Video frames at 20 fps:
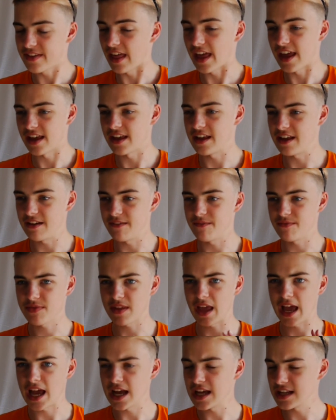They
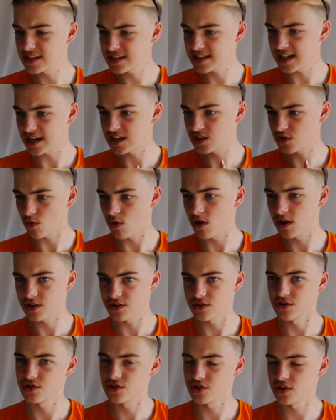stand quite
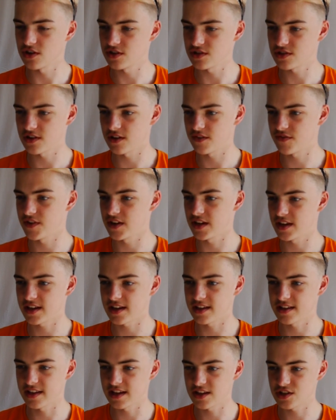a good chance, I think,
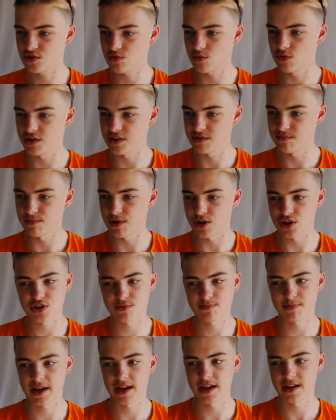and their squad is
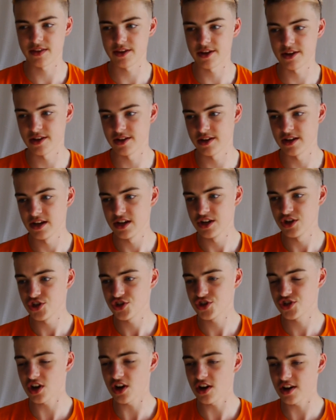much better than
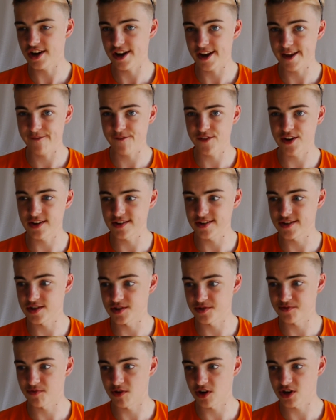certainly
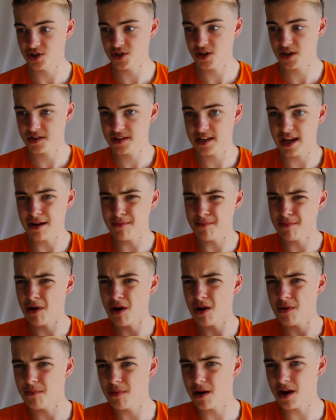Finland and Russia.
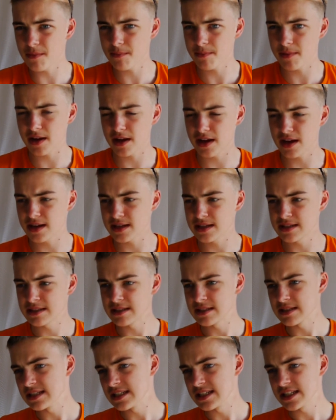Denmark might be an
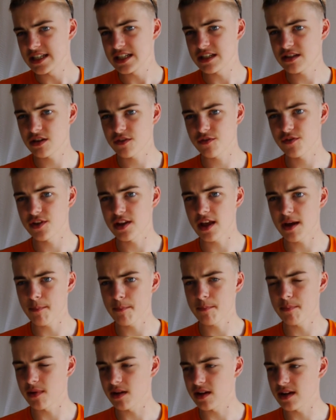issue for
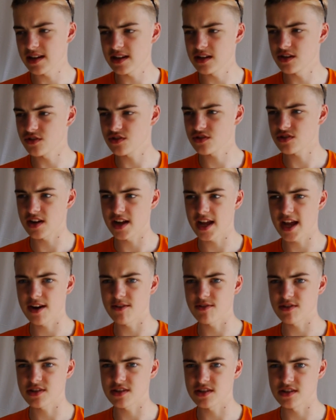them, but it looks like
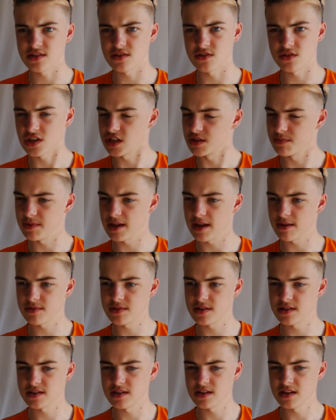Eriksen's not going to be
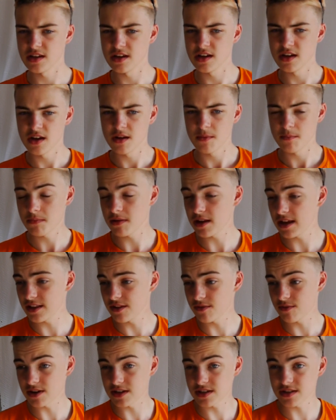able to play
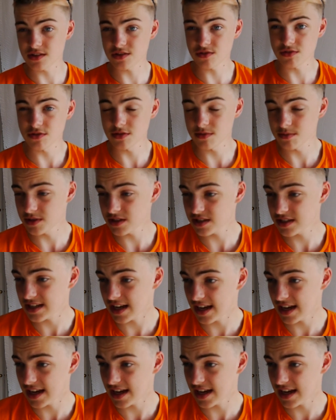the rest of the tournament,